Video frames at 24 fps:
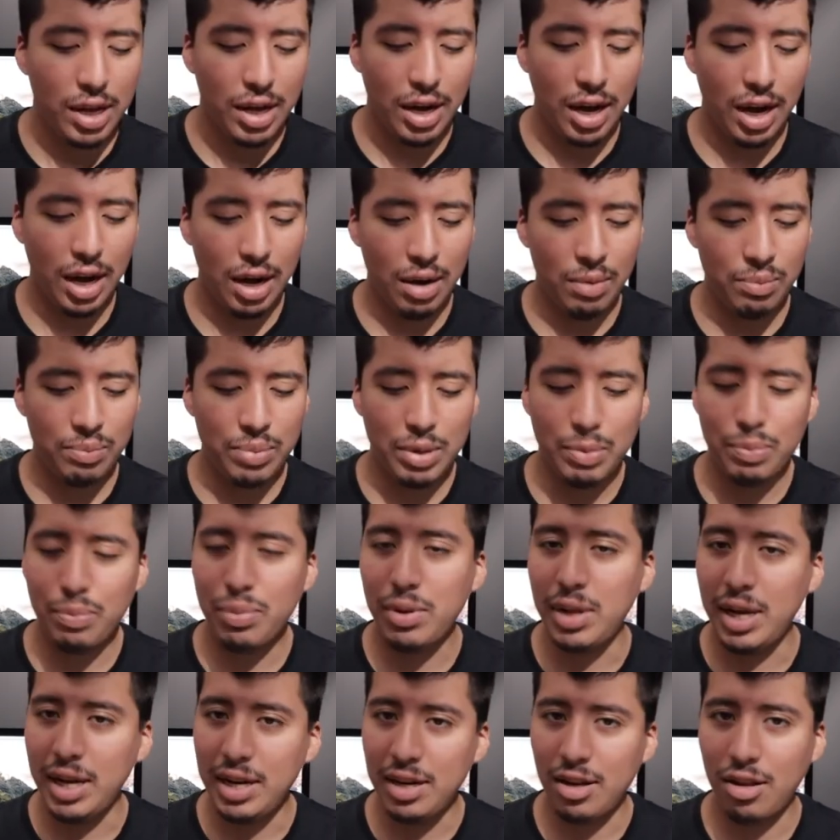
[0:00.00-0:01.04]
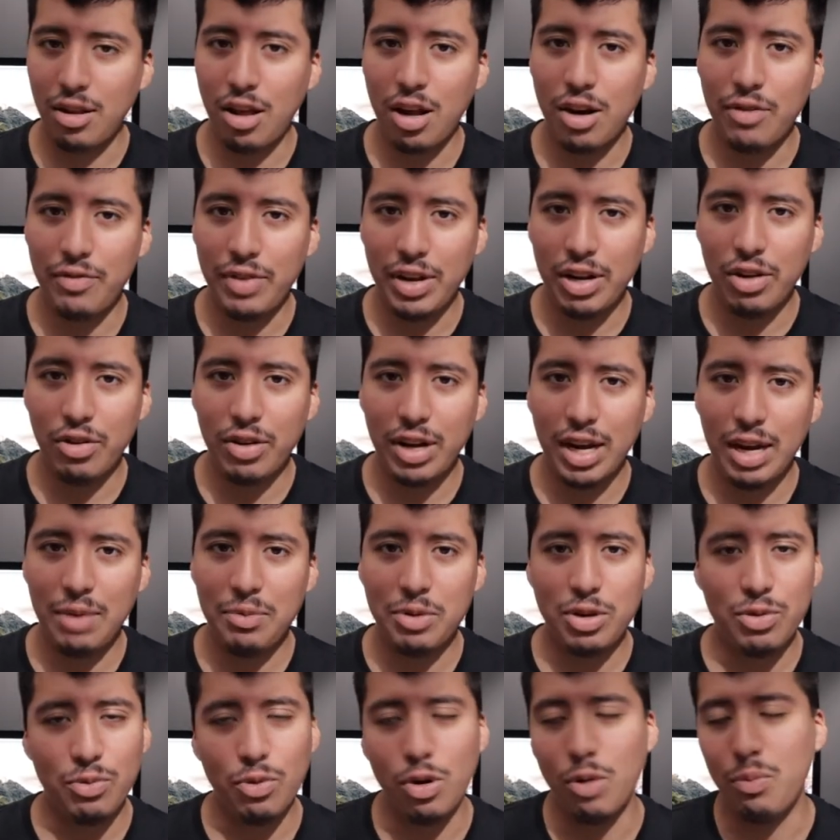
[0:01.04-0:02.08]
Um, been playing a lot of video games.